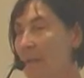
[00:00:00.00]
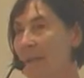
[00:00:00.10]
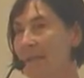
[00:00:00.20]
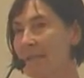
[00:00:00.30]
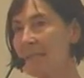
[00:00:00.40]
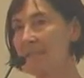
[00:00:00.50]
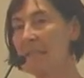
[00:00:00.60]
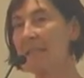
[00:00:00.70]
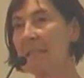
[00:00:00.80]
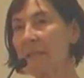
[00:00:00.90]
And in
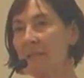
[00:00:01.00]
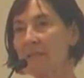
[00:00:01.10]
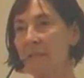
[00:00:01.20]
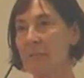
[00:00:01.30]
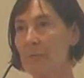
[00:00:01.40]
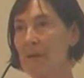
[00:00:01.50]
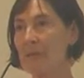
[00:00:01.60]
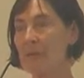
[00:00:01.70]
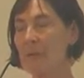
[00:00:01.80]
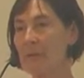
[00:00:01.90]
selecting those
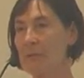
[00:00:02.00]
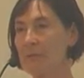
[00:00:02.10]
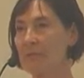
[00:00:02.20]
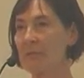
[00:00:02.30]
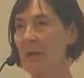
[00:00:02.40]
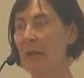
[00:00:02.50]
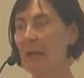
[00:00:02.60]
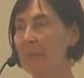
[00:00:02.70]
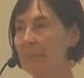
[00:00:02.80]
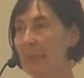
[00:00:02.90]
thresholds,
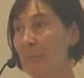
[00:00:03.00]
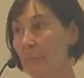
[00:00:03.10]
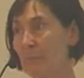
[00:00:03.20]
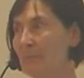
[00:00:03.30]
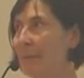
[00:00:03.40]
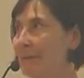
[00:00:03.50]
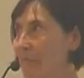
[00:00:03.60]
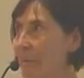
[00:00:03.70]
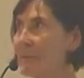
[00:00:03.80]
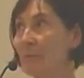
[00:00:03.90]

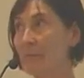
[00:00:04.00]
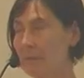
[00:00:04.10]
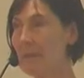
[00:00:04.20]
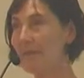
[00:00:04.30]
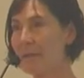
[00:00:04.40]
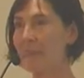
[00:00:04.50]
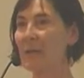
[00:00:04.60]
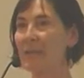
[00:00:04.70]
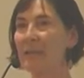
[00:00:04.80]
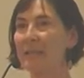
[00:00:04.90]
and also another thing I'm
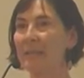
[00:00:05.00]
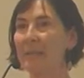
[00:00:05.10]
not talking